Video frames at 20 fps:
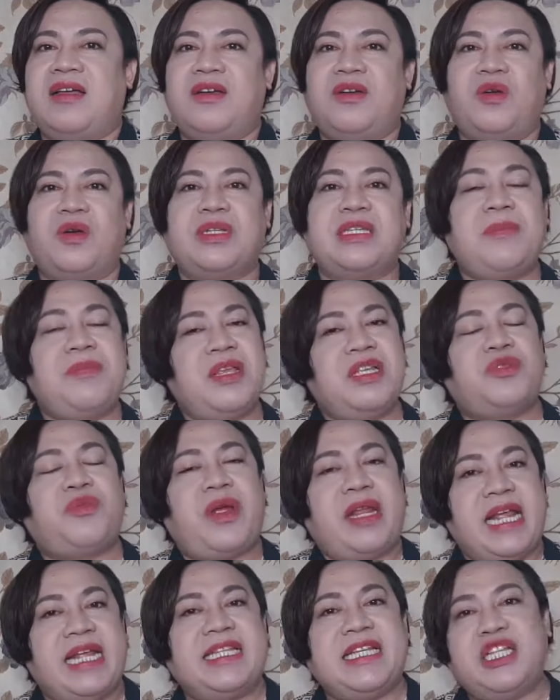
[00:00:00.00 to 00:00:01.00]
or some things
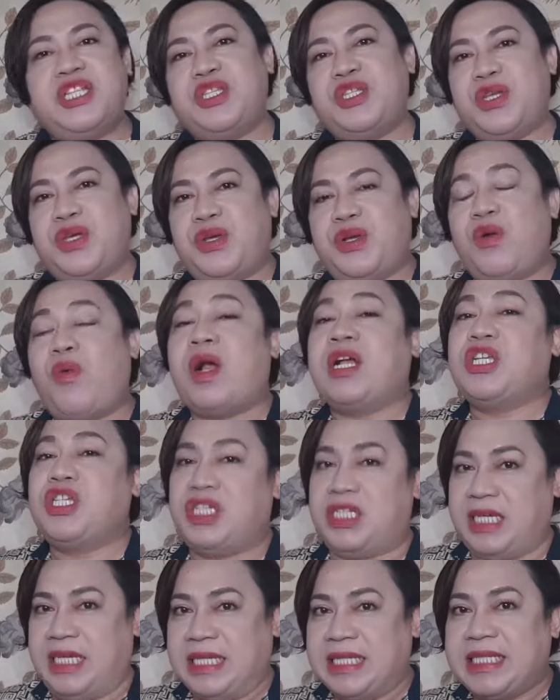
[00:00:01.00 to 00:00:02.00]
related to
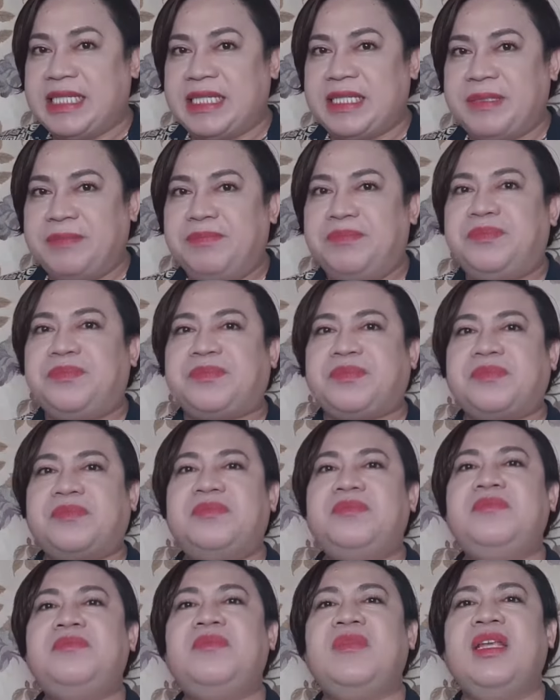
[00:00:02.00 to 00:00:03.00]
questions.
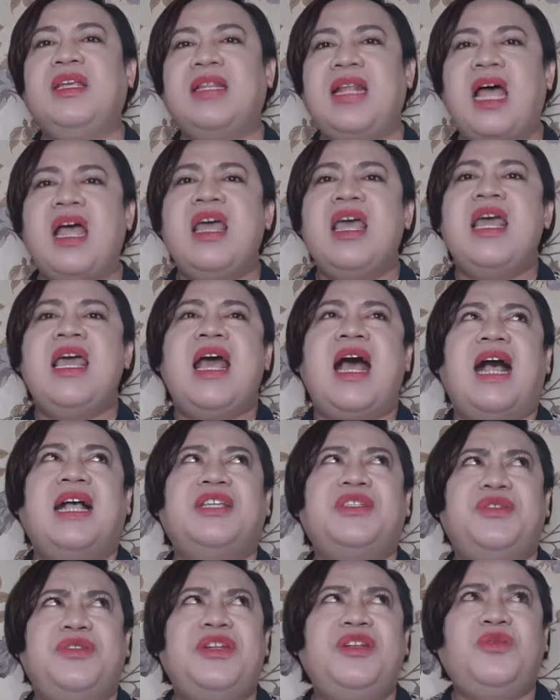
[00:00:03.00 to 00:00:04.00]
Now, a
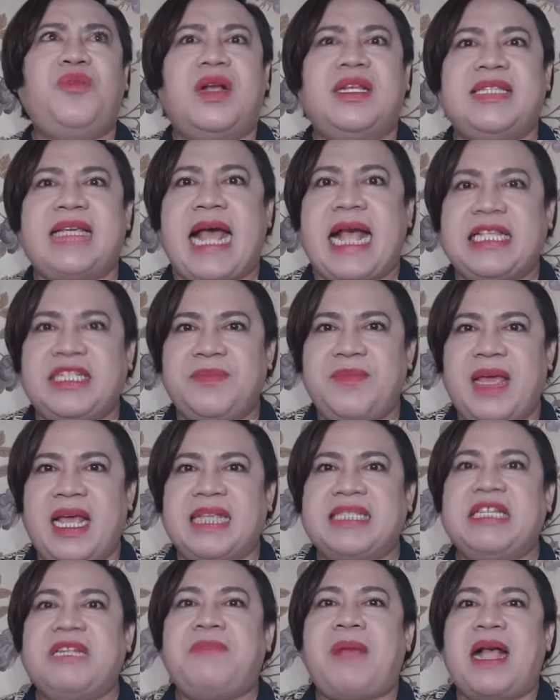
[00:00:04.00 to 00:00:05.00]
student once asked me,
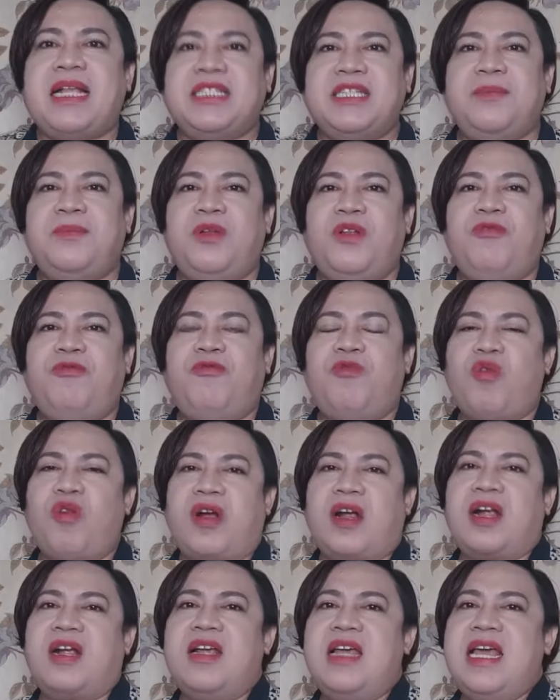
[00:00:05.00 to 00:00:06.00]
is it possible
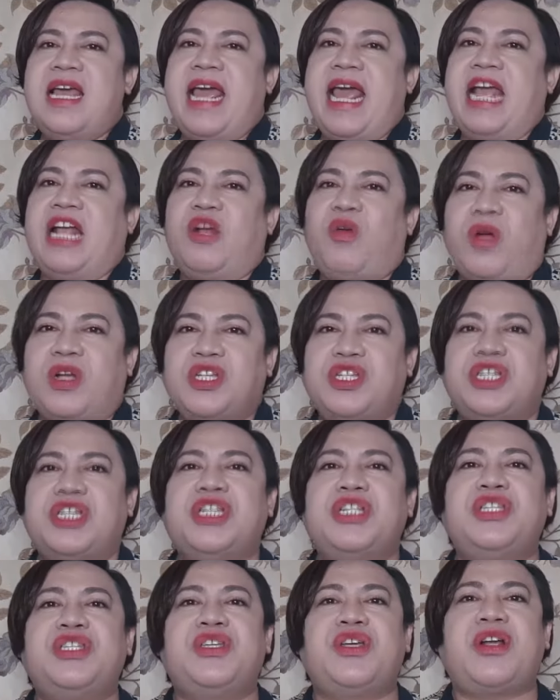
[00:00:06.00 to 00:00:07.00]
for a
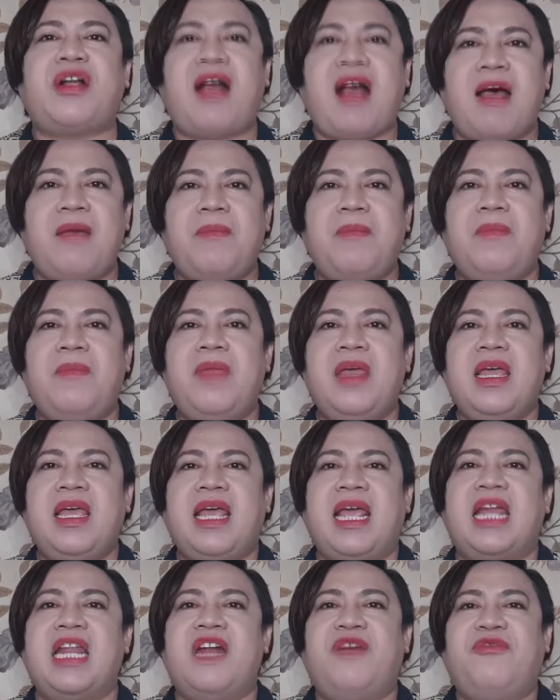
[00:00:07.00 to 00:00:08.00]
question to come
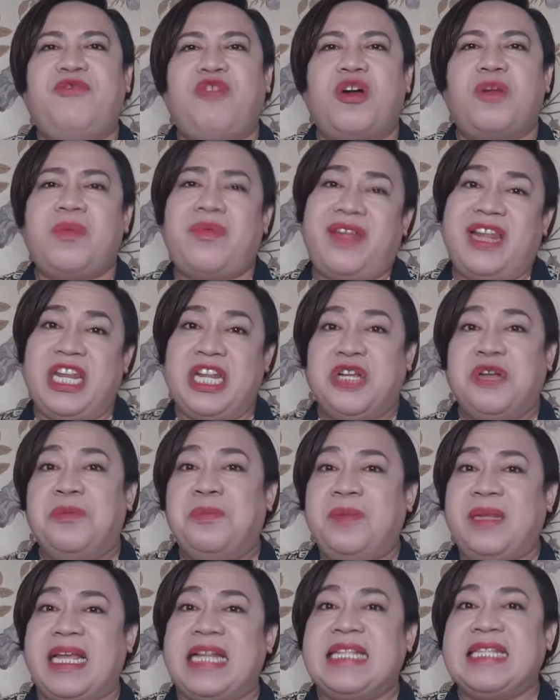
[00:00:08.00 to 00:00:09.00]
in a form of an
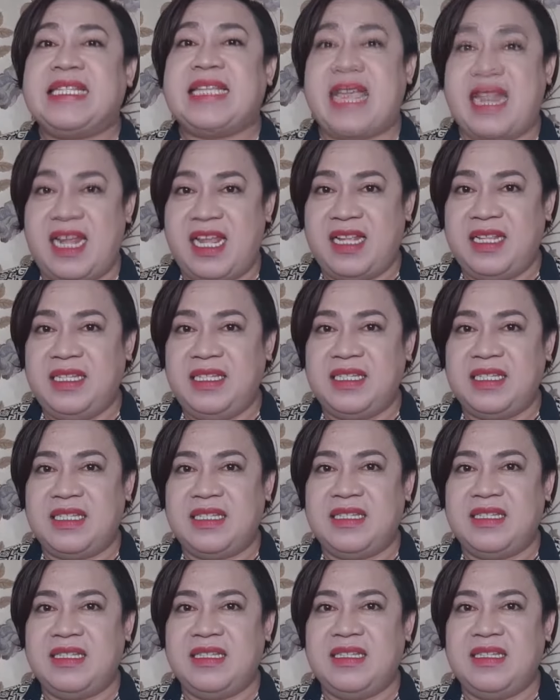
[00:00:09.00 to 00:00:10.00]
incomplete sentence?